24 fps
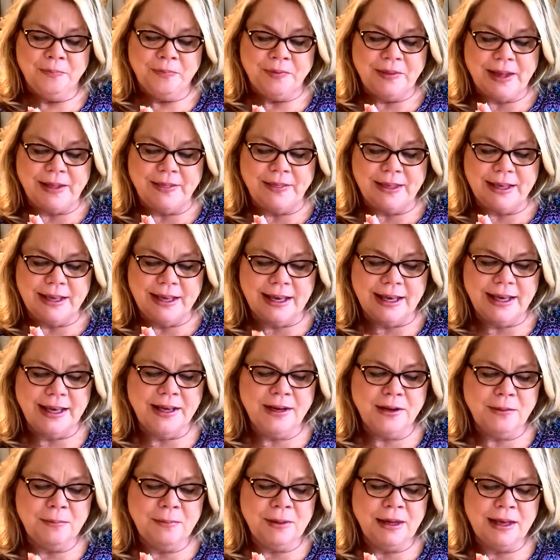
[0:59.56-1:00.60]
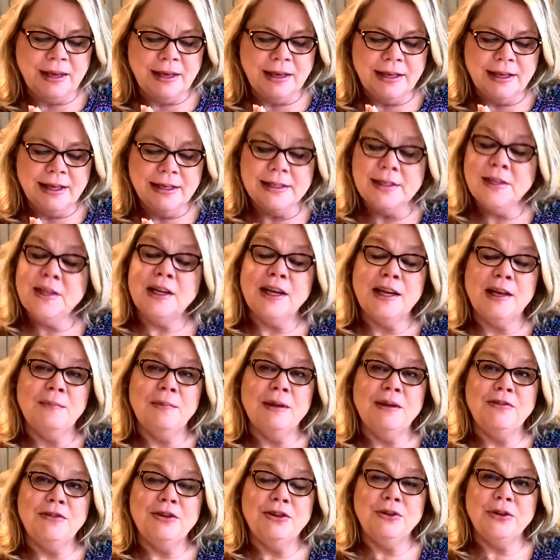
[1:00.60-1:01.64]
that the enemy is going to come
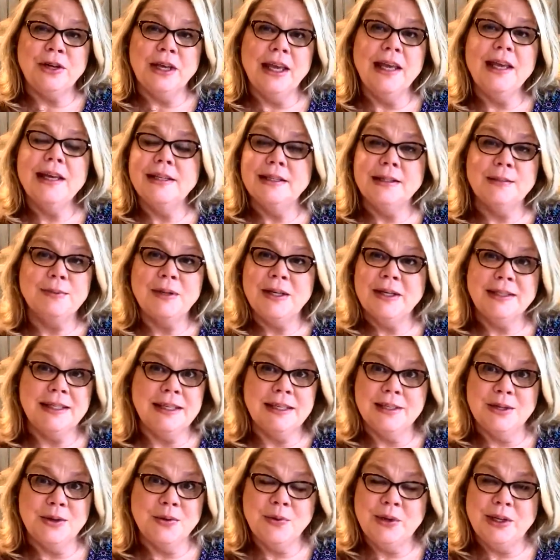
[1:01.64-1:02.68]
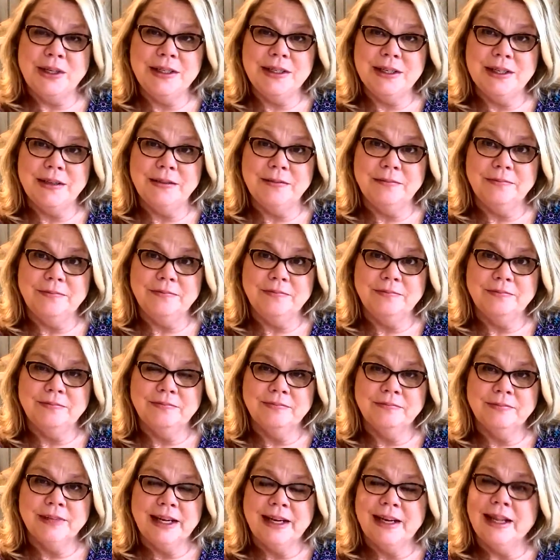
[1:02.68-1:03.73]
after your kids, because he's going to.
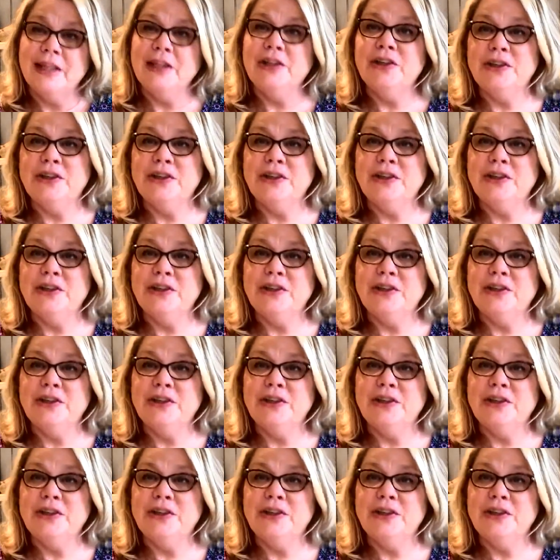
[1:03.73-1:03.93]
Now